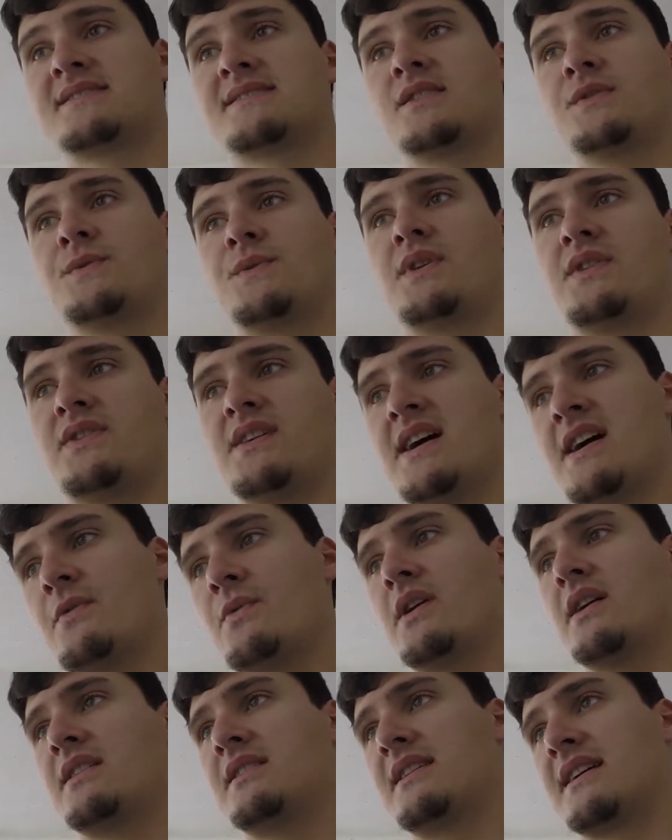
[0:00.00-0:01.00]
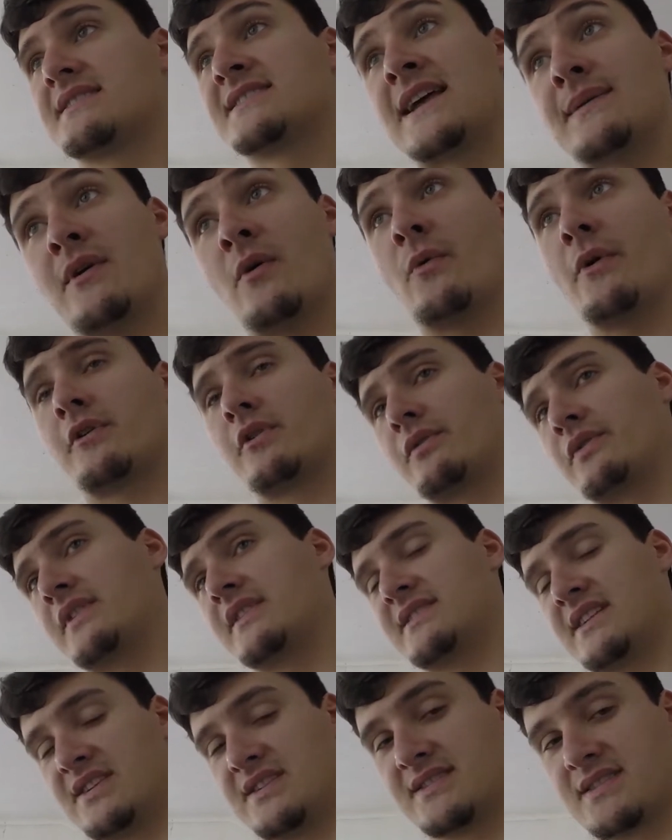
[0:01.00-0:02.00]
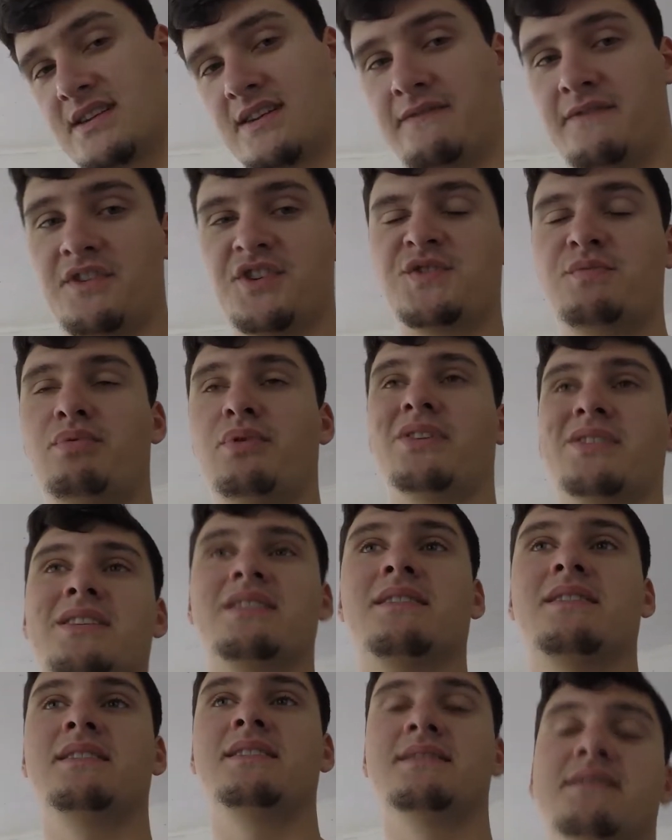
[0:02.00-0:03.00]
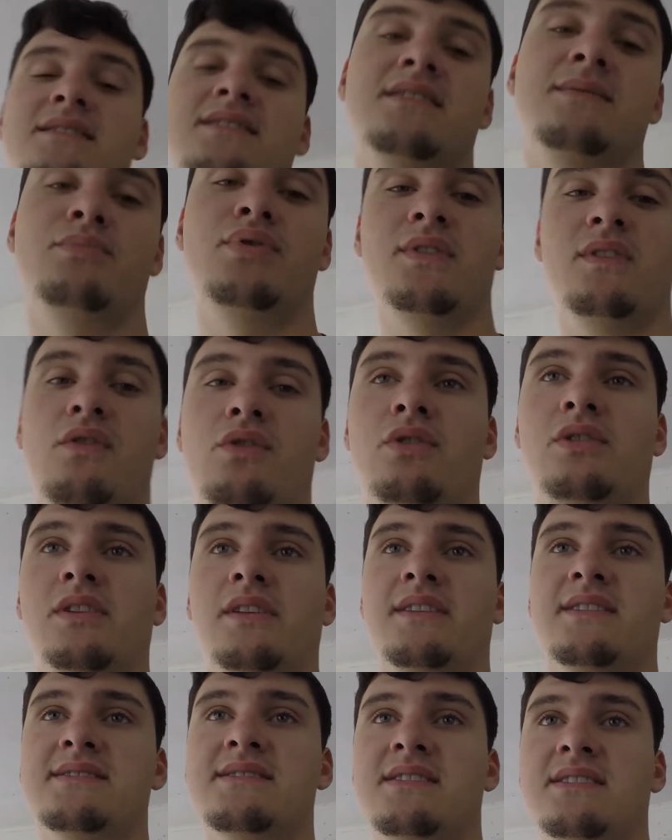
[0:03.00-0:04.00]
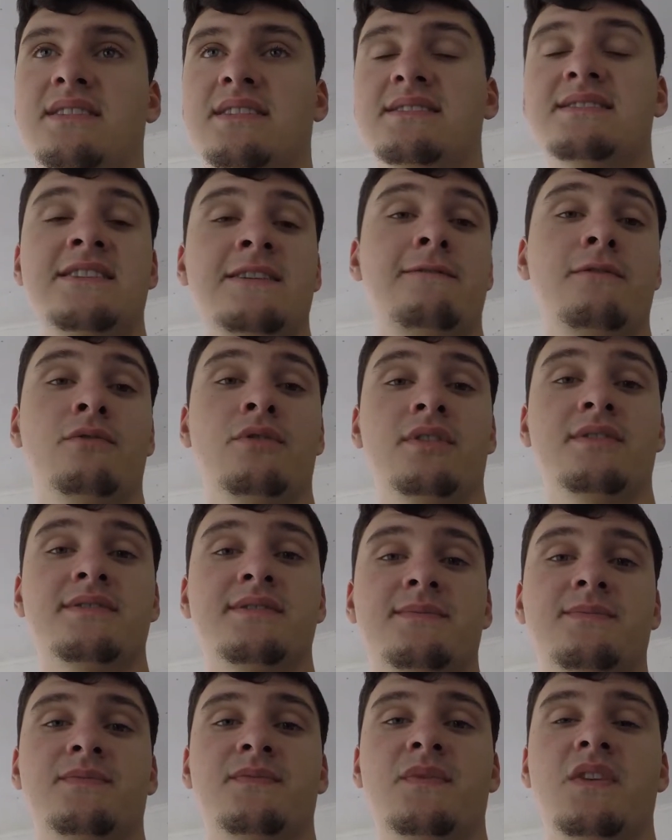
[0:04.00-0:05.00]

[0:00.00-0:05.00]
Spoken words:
so that way the next time I work on this I just gotta finish plugging things in, put oil in this thing, and see if it runs.